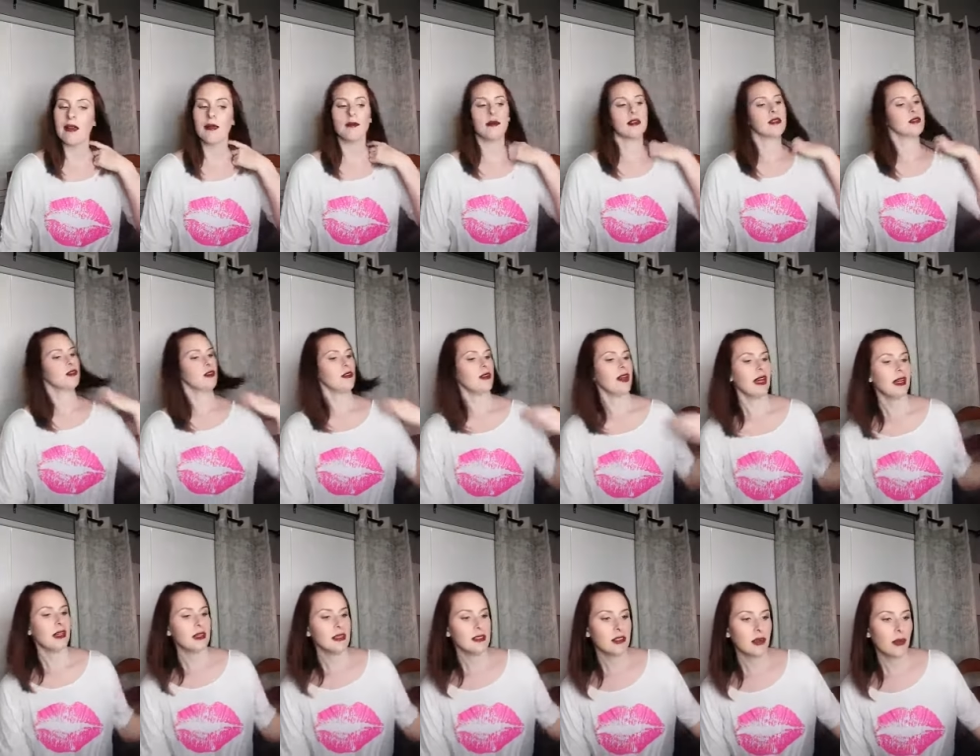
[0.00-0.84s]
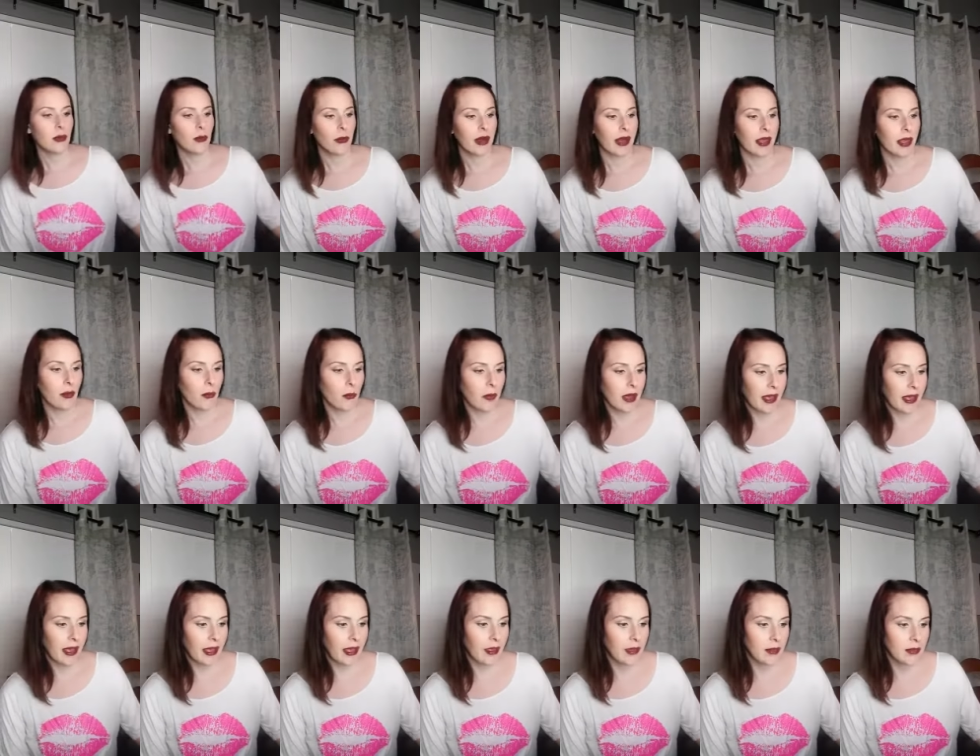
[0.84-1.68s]
So that is a great
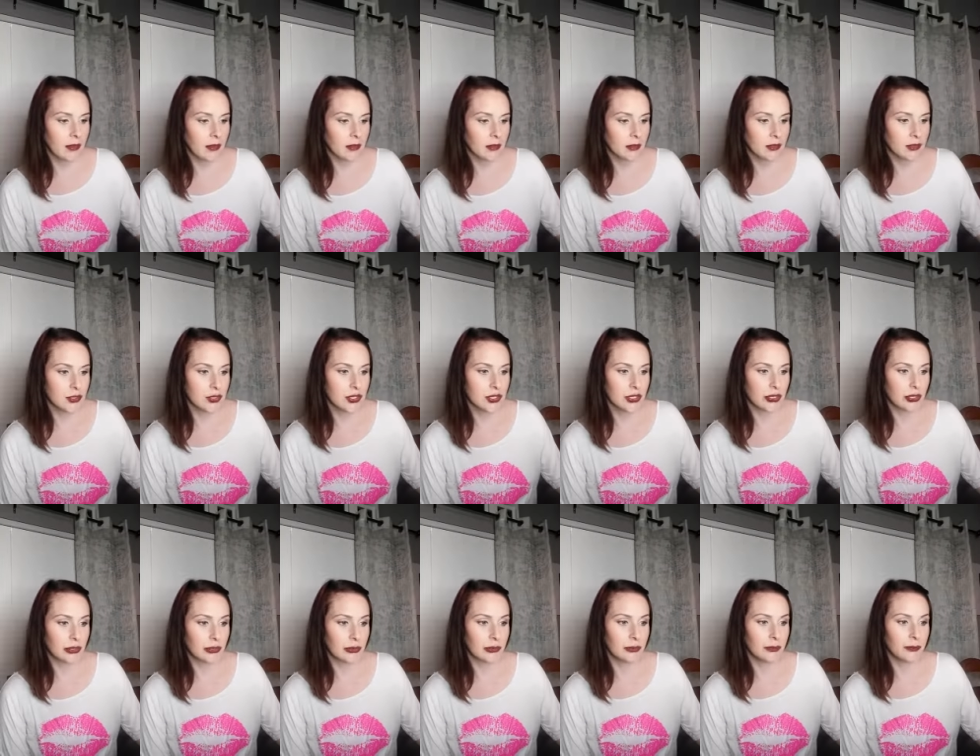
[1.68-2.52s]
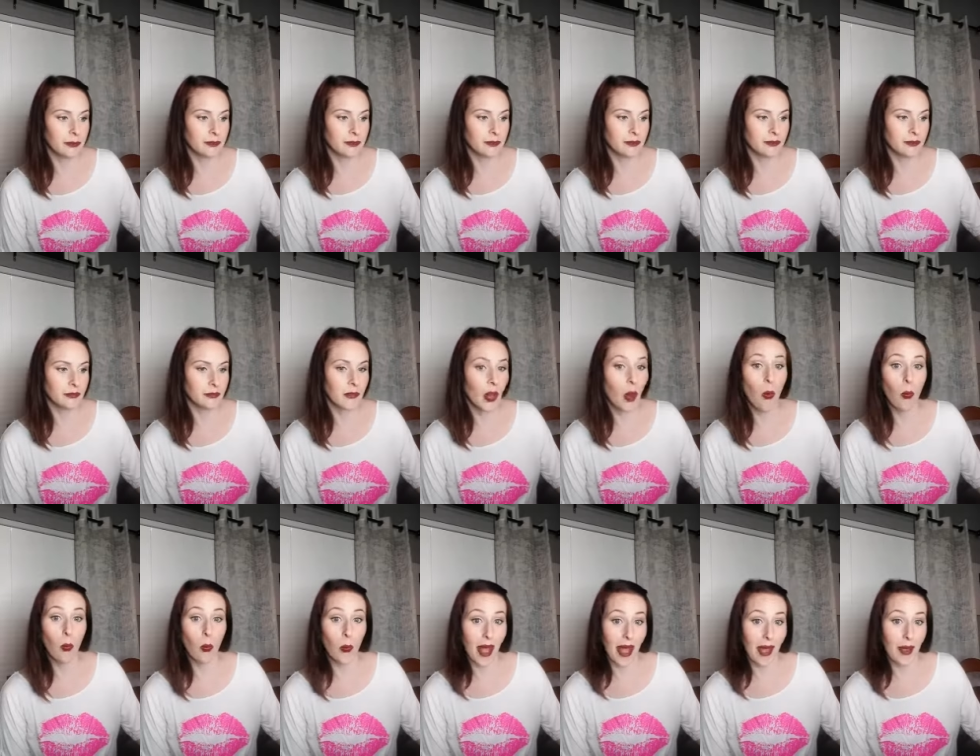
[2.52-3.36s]
way to
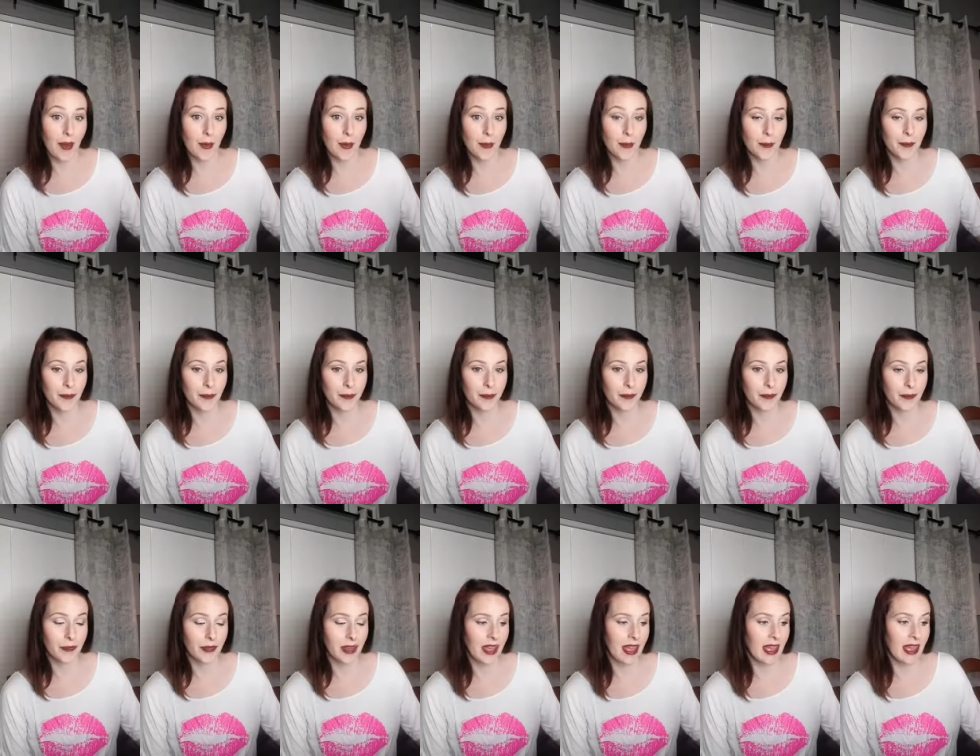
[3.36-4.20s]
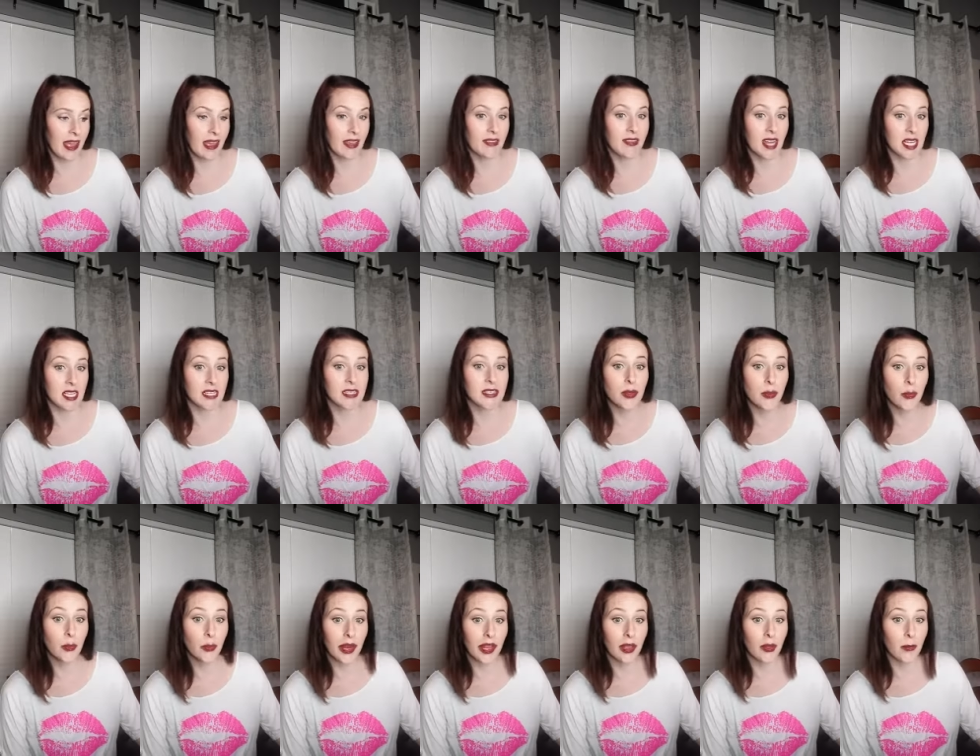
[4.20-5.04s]
wow. Okay. And that is a
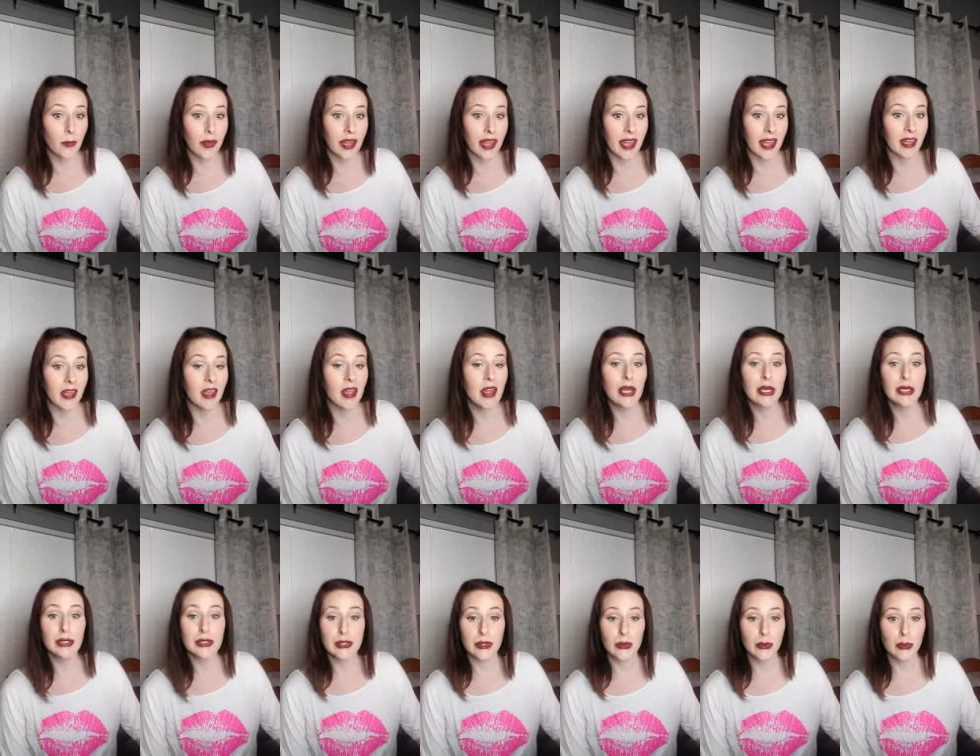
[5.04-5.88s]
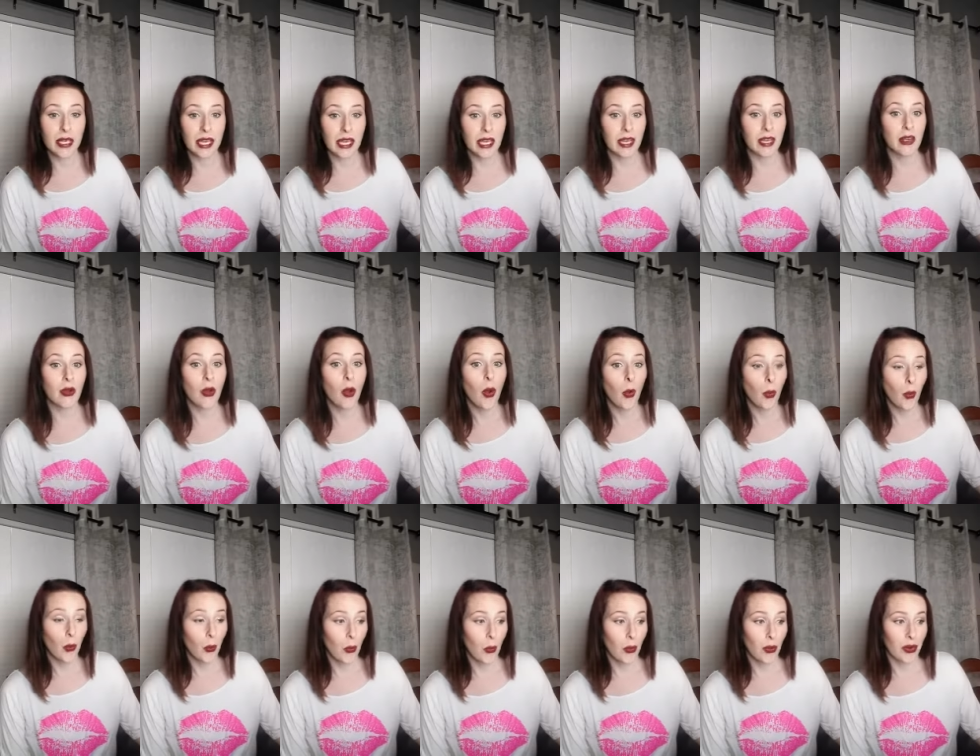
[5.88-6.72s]
great way to get
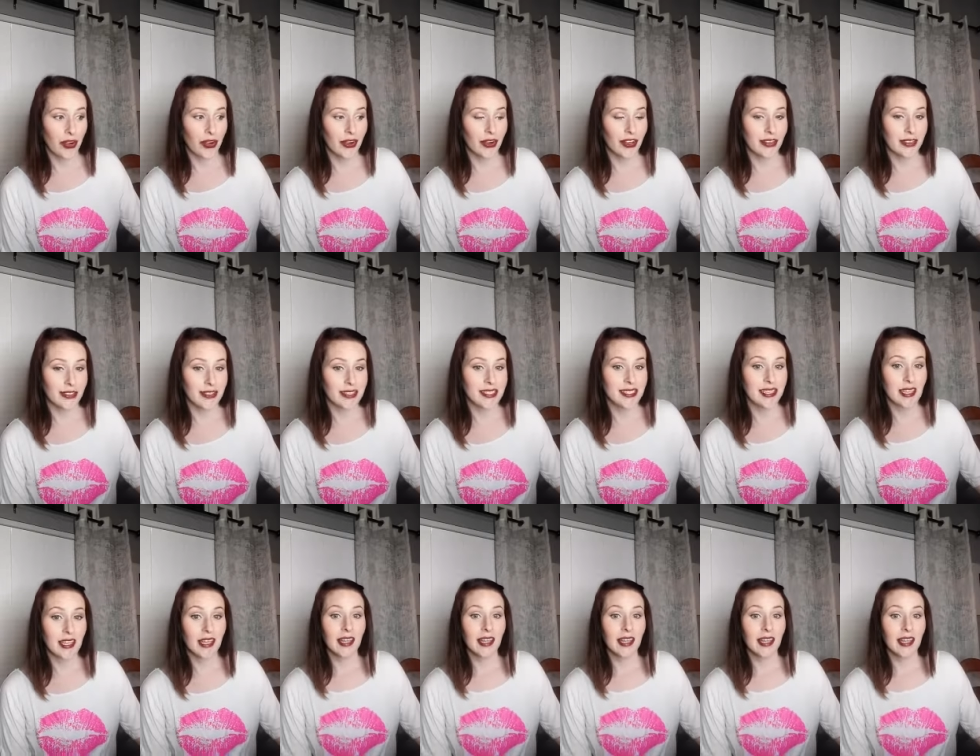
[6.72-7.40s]
orders.